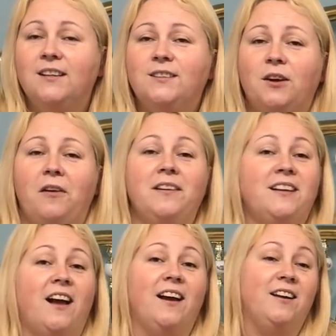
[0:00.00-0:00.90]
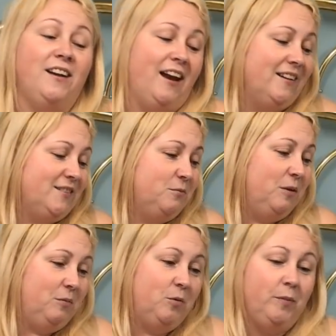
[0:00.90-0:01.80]
So it's like, yes,
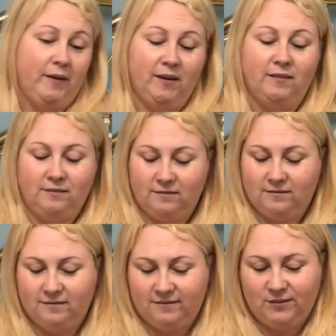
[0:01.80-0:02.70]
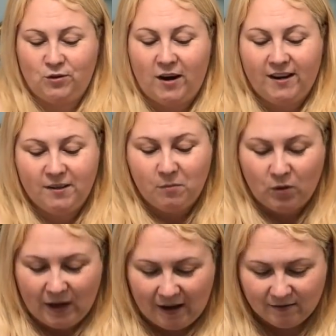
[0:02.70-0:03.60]
we will be trying them
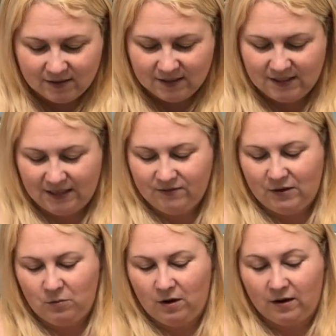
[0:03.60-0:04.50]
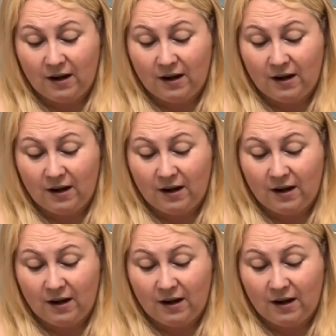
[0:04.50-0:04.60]
all out and see if they work.